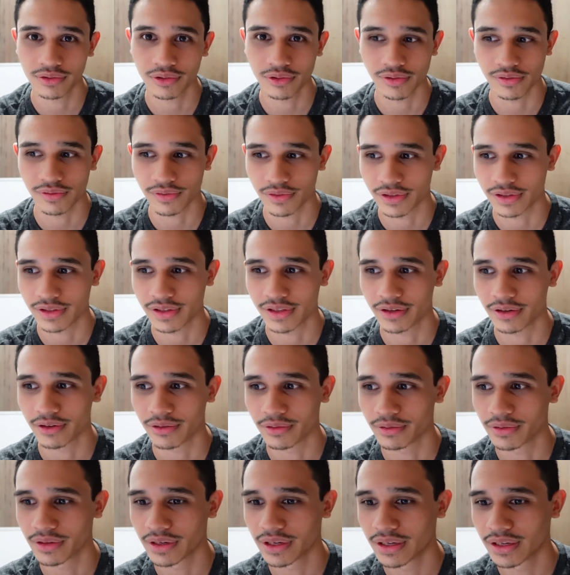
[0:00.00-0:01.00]
those of us
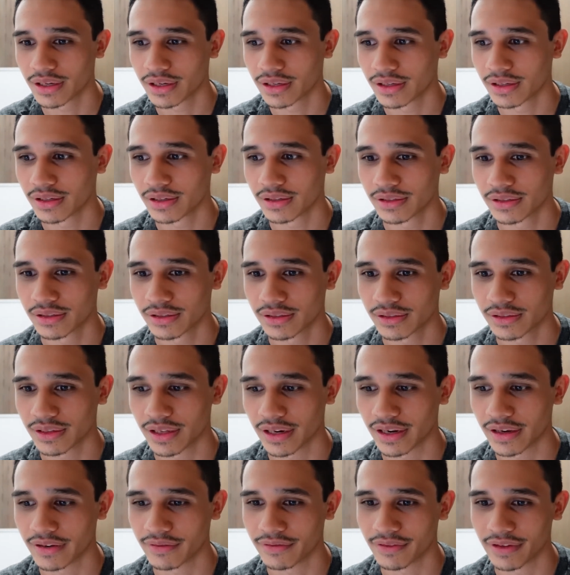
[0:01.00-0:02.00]
that
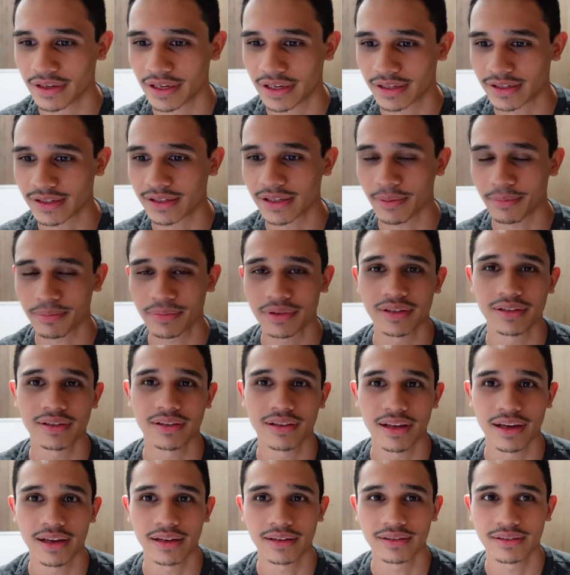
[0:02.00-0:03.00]
have accepted
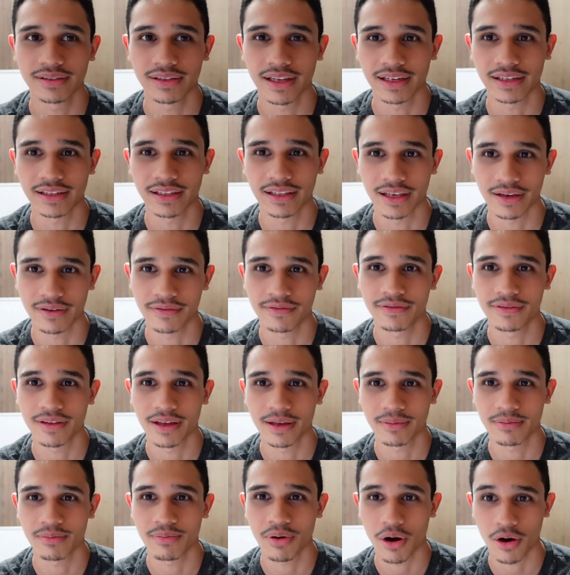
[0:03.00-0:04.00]
that gift,
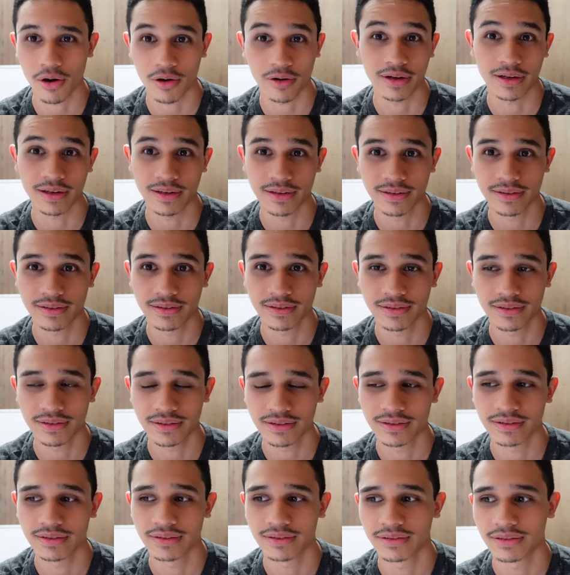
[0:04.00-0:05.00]
that pardon
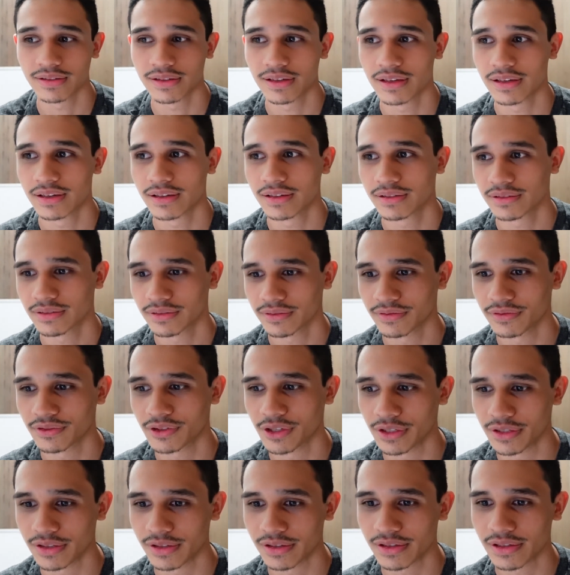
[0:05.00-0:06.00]
of
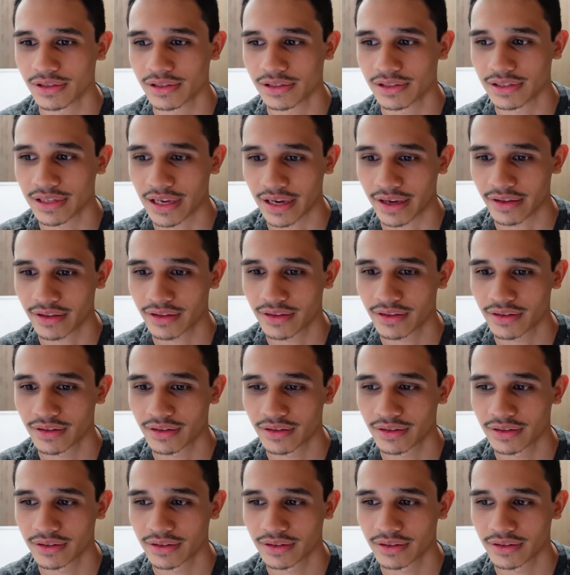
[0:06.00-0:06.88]
Jesus' death.